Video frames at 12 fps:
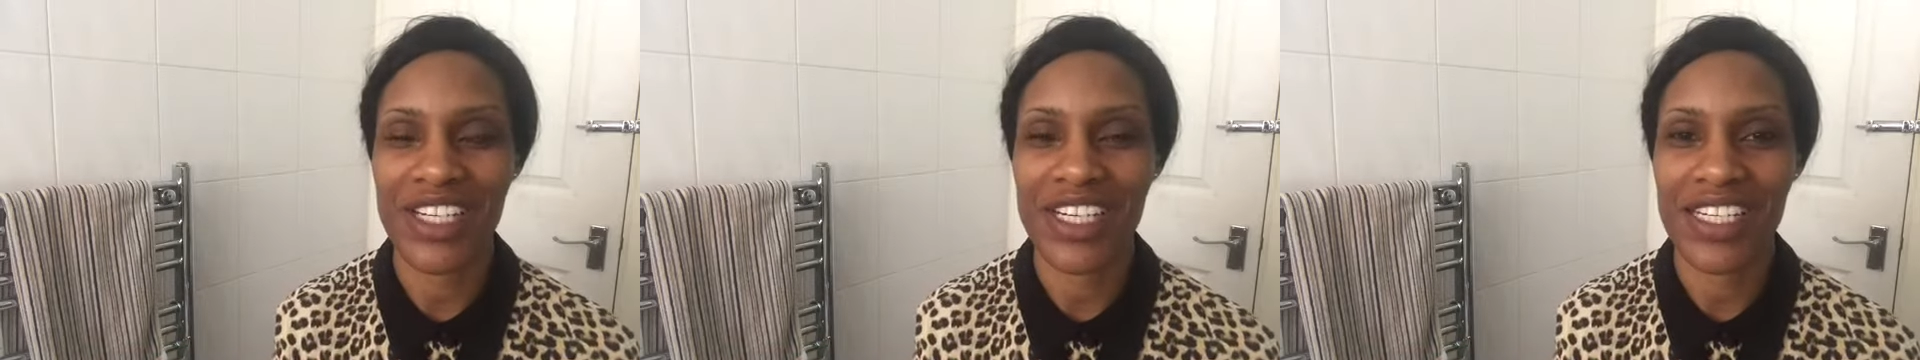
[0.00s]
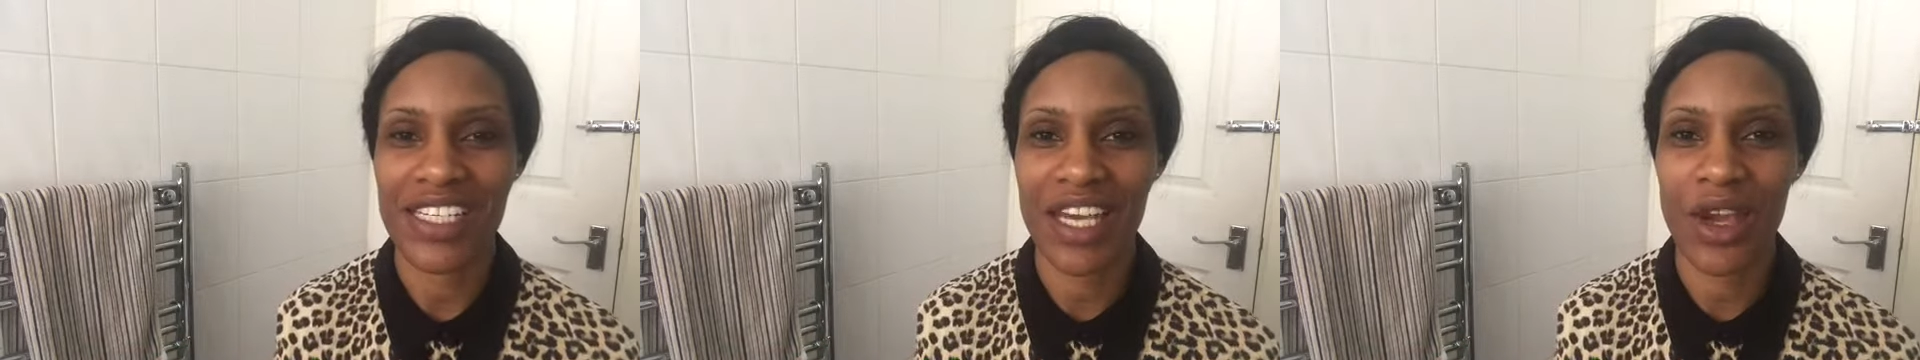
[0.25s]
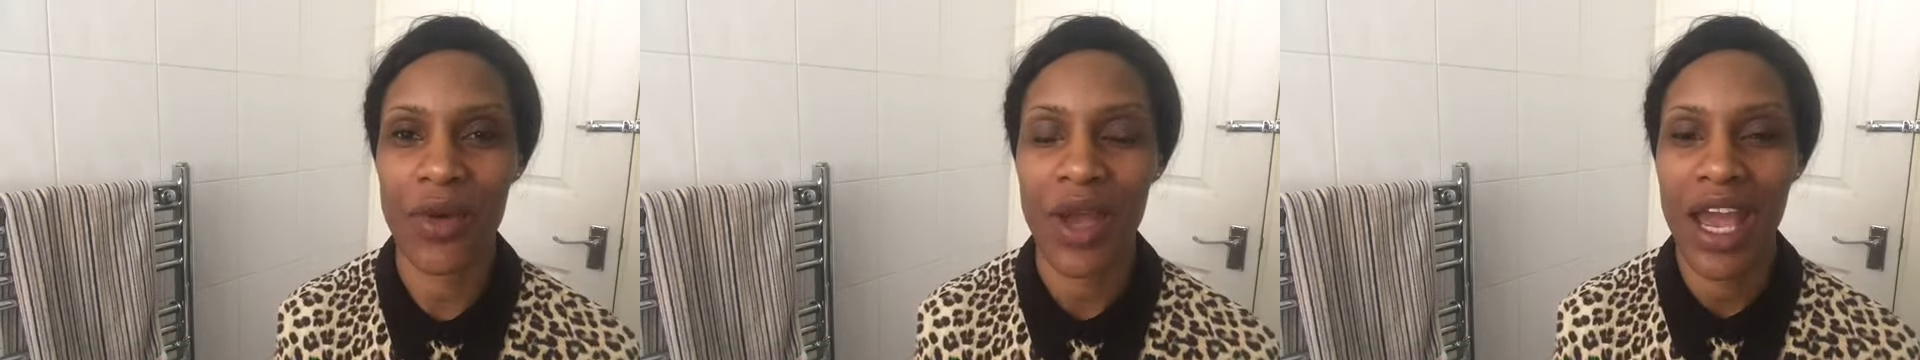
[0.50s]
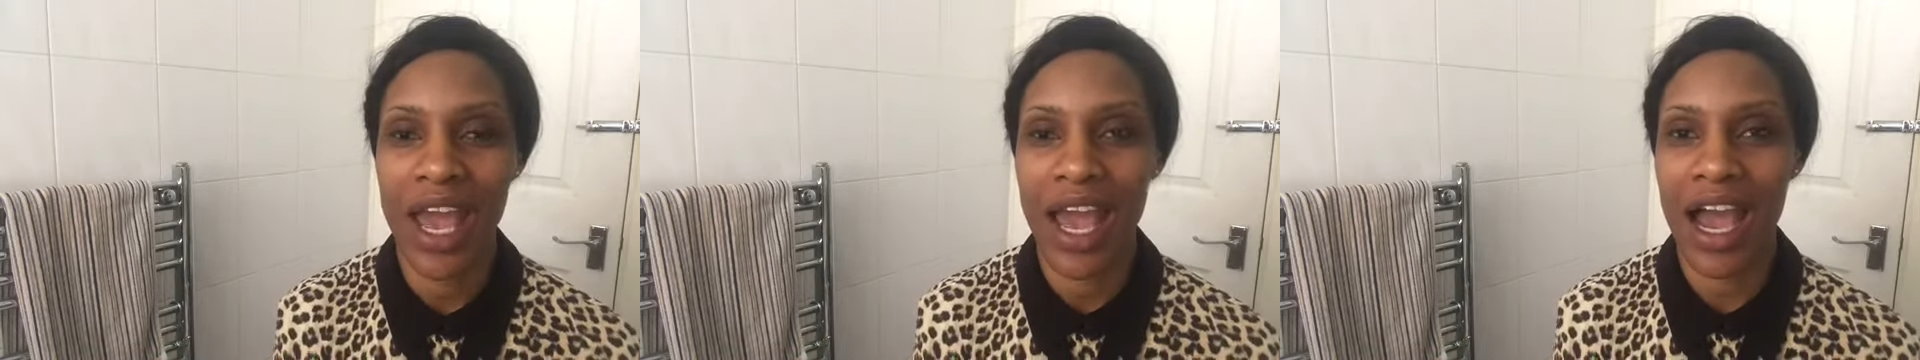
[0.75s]
And so
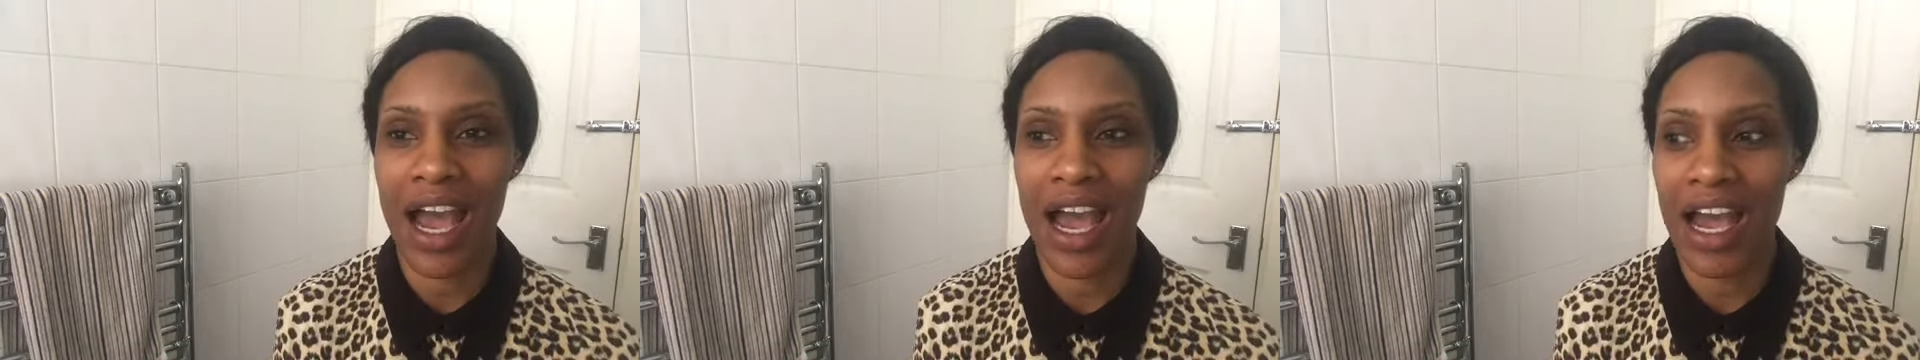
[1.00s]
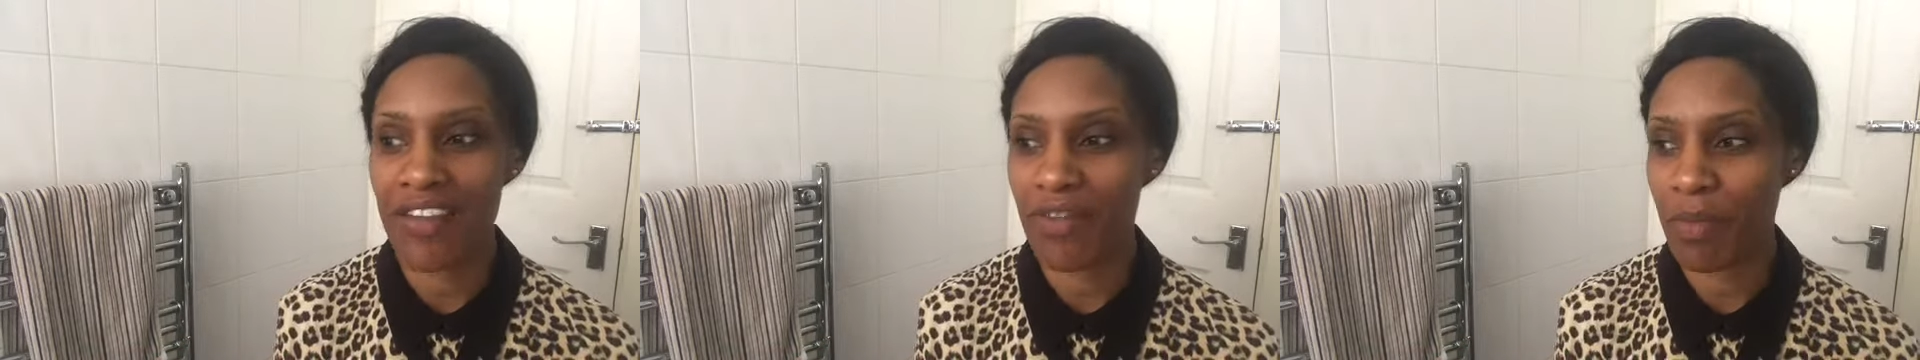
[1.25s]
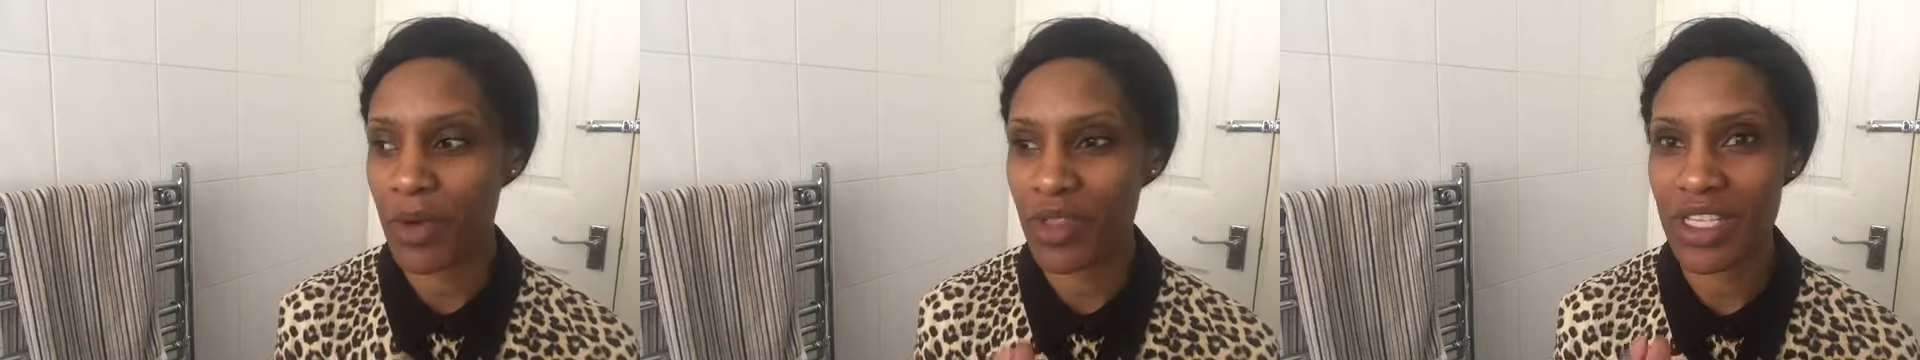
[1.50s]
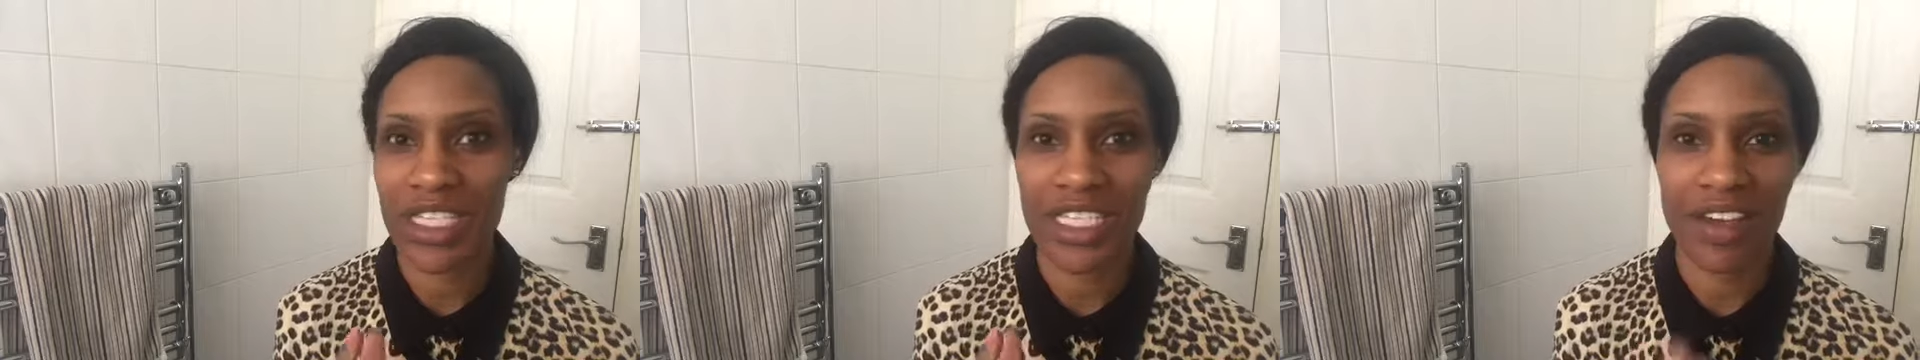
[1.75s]
I've put
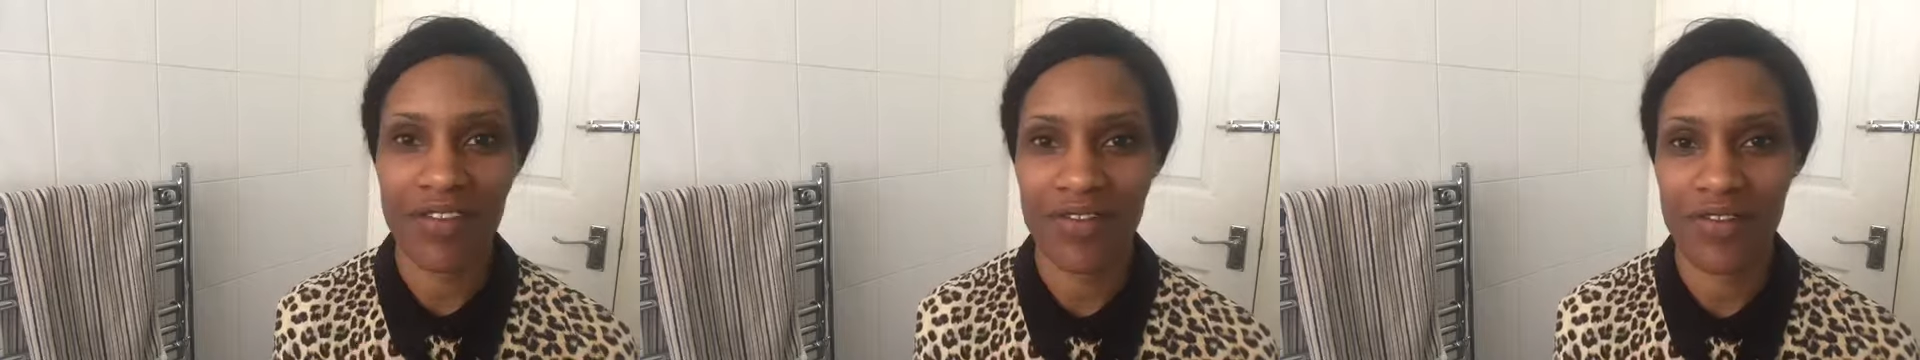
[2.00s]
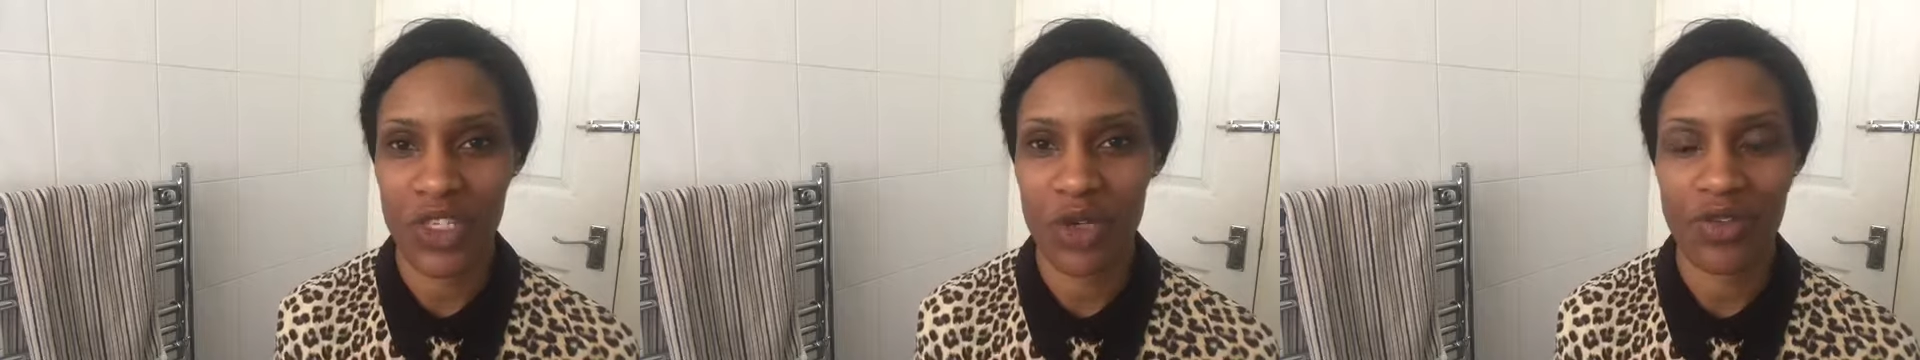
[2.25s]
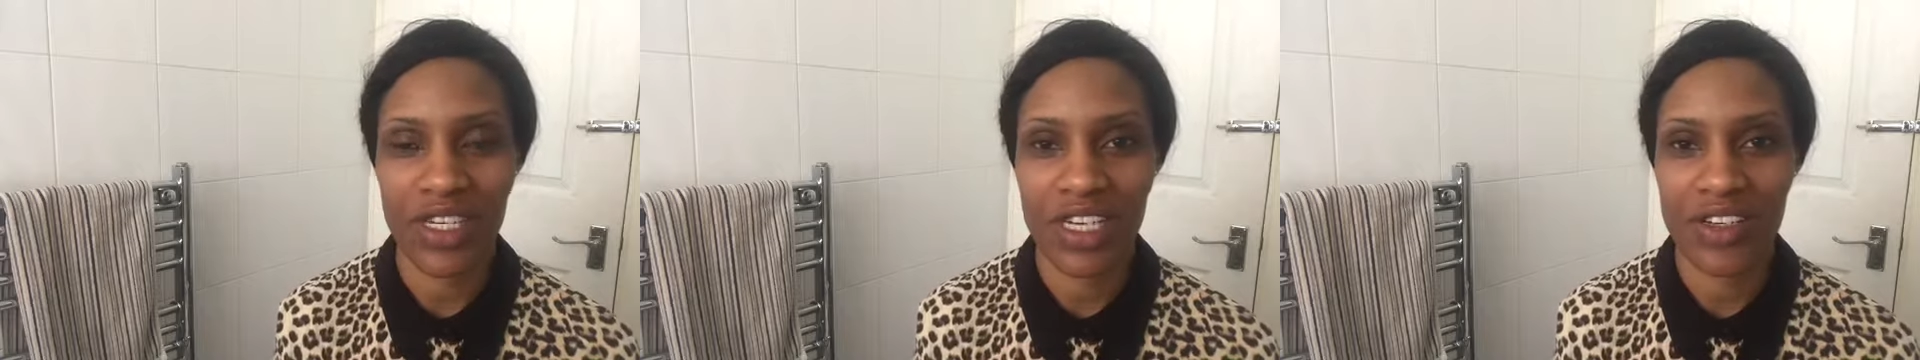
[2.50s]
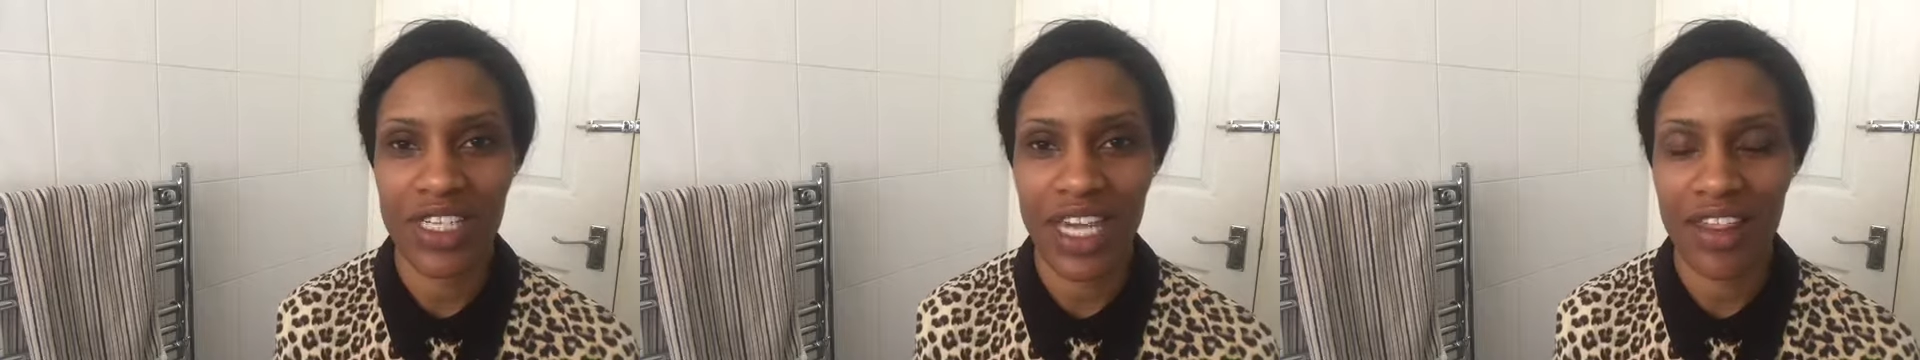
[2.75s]
this short
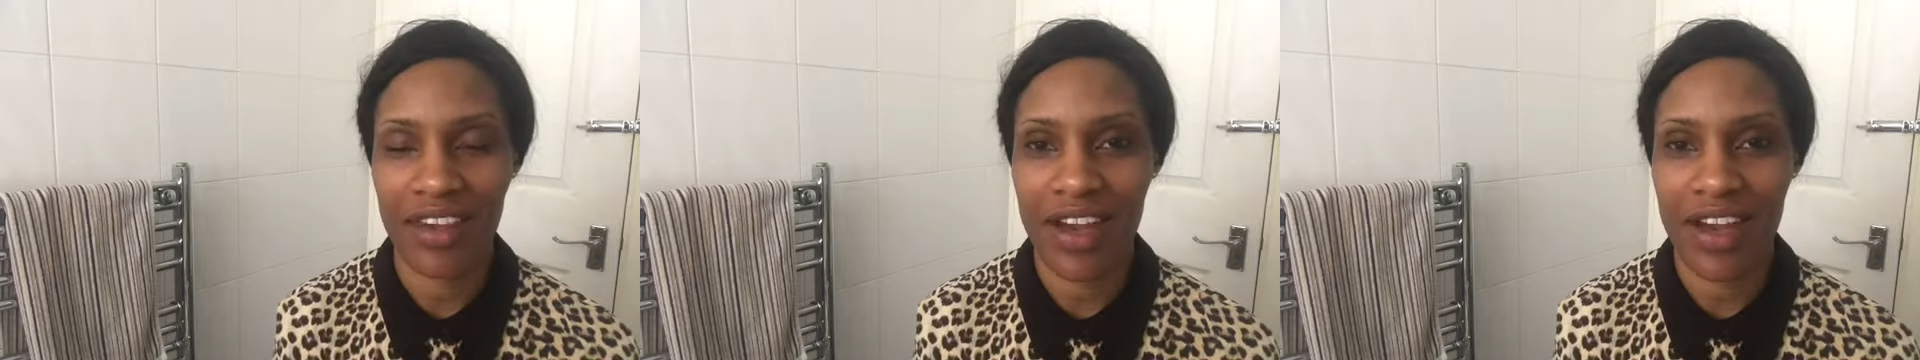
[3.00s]
video together.